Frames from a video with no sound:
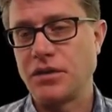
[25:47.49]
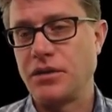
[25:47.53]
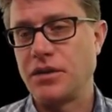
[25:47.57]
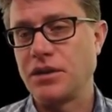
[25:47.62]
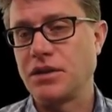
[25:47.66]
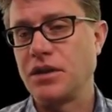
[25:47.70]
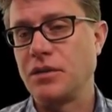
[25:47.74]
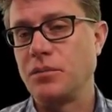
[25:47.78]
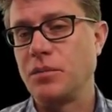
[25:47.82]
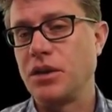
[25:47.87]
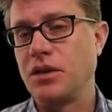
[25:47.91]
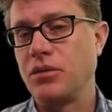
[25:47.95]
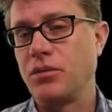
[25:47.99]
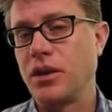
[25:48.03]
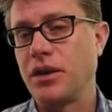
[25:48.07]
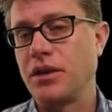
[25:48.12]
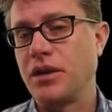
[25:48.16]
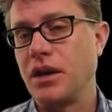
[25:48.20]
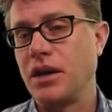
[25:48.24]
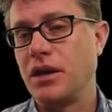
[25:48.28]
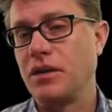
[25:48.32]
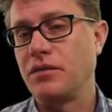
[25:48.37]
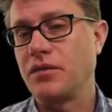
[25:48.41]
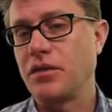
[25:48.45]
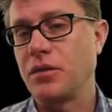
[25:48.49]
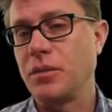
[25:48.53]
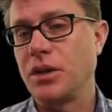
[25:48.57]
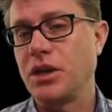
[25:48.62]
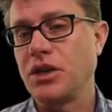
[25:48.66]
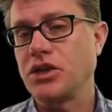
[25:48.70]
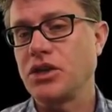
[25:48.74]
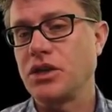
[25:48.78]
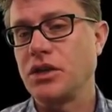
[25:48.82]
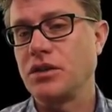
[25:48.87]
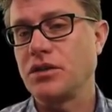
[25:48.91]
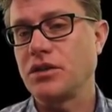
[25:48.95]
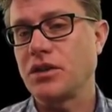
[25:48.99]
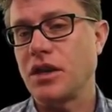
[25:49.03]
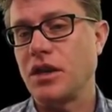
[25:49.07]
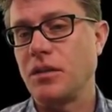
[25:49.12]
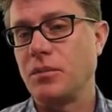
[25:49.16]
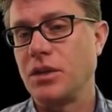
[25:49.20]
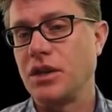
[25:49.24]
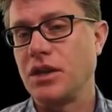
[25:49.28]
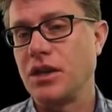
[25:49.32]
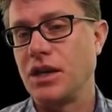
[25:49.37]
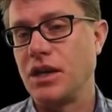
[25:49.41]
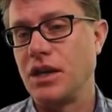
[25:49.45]
So this would be where the information is
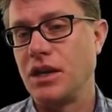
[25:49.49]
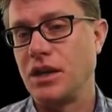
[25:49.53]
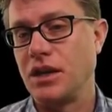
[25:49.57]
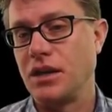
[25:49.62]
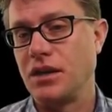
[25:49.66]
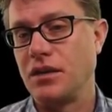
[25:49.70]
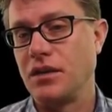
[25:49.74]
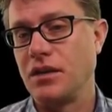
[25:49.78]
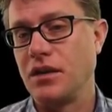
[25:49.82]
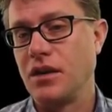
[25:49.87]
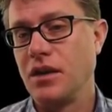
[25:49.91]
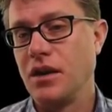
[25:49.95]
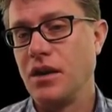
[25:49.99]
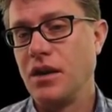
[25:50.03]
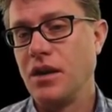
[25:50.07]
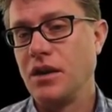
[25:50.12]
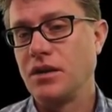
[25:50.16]
coming in.